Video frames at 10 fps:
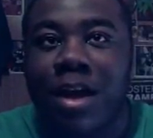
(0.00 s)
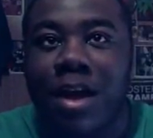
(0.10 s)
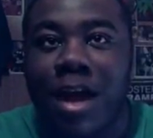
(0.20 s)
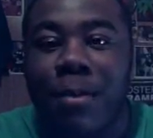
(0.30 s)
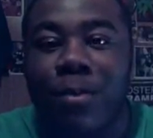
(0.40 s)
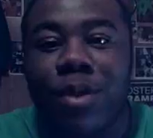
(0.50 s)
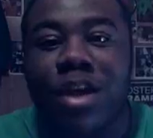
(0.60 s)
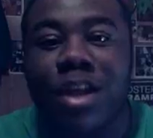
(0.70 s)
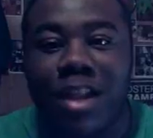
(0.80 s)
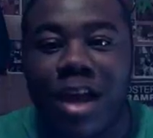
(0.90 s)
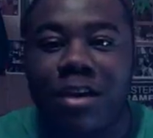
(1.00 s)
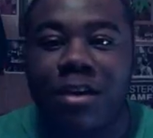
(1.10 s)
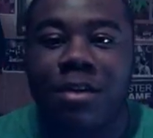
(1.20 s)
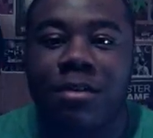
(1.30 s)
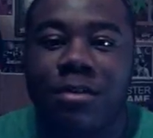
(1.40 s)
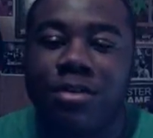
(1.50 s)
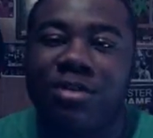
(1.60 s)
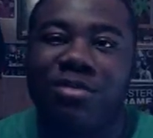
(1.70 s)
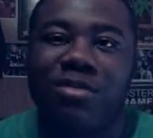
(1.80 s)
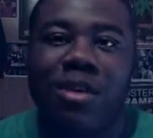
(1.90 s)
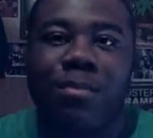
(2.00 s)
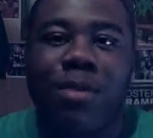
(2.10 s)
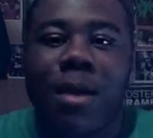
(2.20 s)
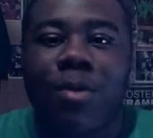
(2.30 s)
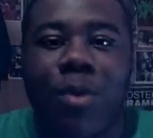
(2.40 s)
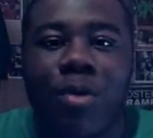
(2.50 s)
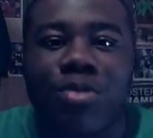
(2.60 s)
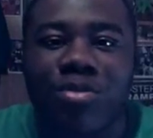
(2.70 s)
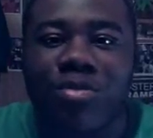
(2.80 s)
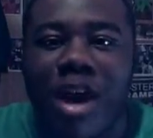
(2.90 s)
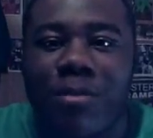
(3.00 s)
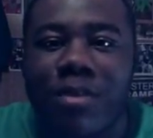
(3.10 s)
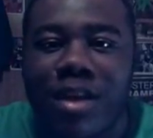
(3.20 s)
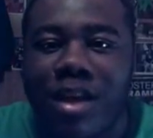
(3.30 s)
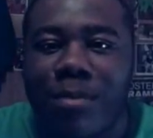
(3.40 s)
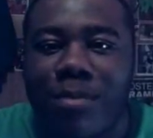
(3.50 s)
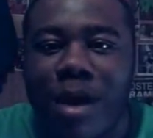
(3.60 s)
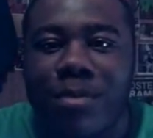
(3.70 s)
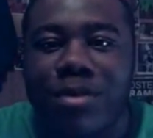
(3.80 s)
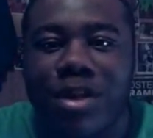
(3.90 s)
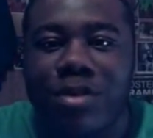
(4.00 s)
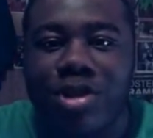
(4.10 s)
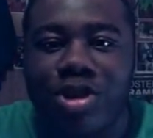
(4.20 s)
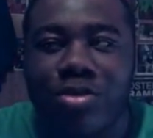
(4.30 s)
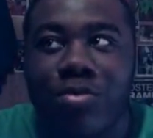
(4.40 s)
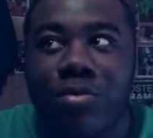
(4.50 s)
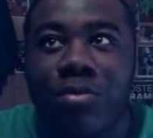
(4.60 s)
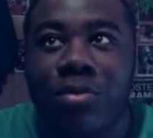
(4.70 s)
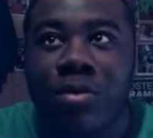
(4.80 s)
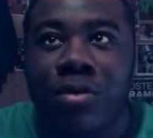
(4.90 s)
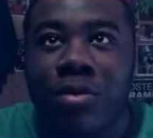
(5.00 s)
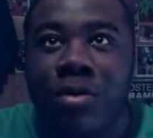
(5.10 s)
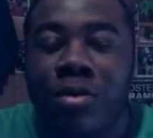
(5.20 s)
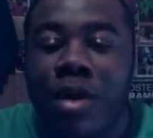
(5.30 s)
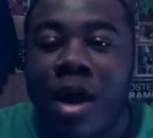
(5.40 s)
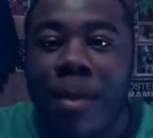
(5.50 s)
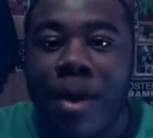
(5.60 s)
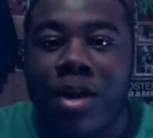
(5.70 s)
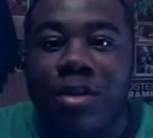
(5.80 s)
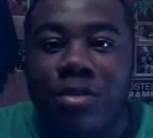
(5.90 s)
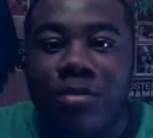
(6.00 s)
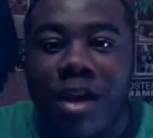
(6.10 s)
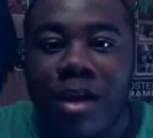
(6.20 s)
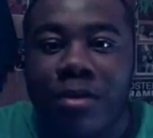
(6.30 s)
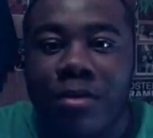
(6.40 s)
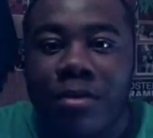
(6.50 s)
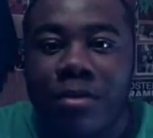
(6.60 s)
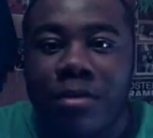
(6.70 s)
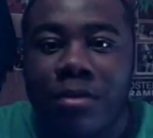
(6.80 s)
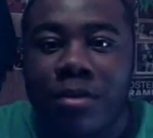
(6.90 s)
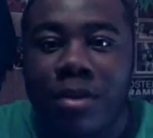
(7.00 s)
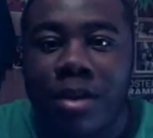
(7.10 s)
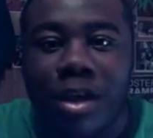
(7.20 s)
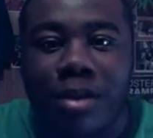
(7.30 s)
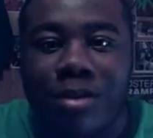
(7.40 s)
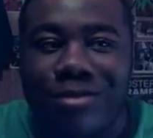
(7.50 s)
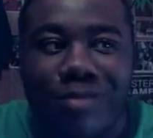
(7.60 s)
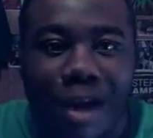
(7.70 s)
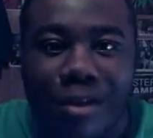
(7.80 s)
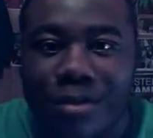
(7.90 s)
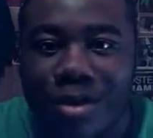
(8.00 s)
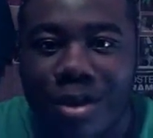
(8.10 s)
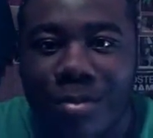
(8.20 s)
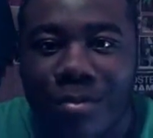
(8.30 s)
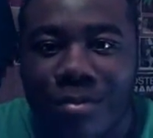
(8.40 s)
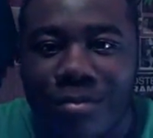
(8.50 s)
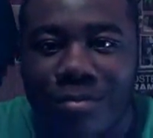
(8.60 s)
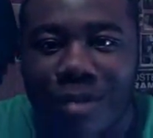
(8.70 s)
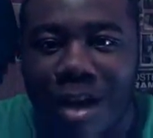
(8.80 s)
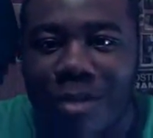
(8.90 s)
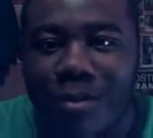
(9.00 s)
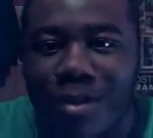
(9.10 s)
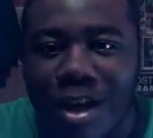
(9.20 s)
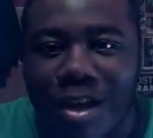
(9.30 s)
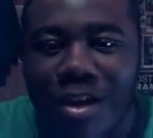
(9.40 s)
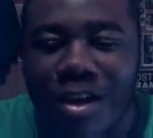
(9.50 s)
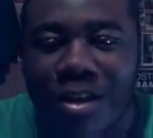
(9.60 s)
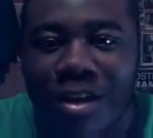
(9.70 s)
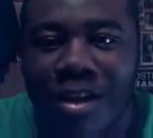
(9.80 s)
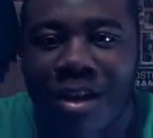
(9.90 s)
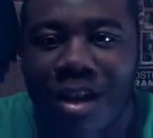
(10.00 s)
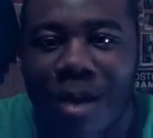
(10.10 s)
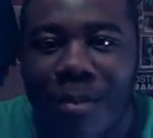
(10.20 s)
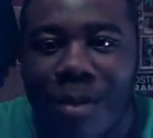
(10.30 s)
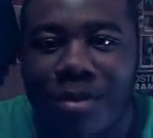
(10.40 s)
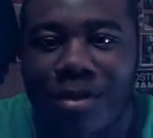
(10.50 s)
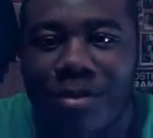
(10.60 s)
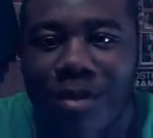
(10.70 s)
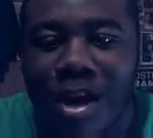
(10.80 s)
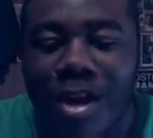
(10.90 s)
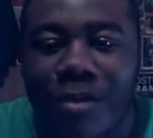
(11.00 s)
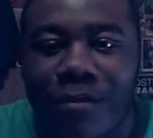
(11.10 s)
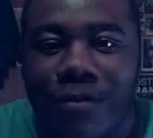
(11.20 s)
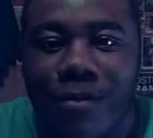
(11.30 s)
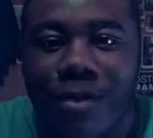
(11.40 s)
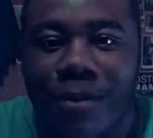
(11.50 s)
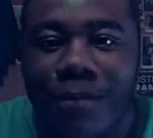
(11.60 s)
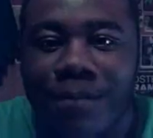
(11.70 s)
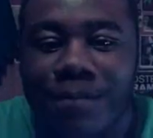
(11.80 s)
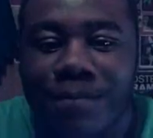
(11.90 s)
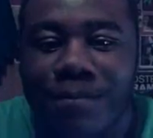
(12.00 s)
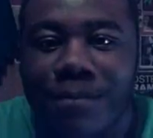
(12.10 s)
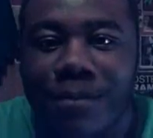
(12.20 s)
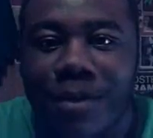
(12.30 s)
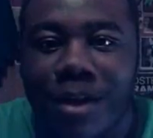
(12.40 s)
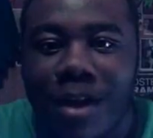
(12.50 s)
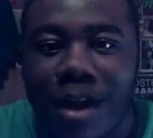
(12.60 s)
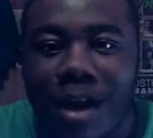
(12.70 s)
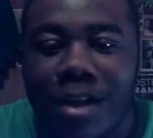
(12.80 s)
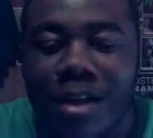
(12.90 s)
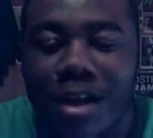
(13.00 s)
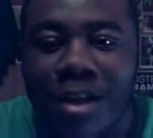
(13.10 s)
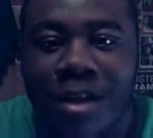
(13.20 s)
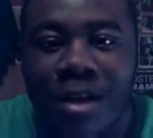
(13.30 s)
Anime Weekend Atlanta. So I probably won't do that one again. I probably just do. I might just do L. It's nice and simple. Nice one day con. I'll just do L for AD.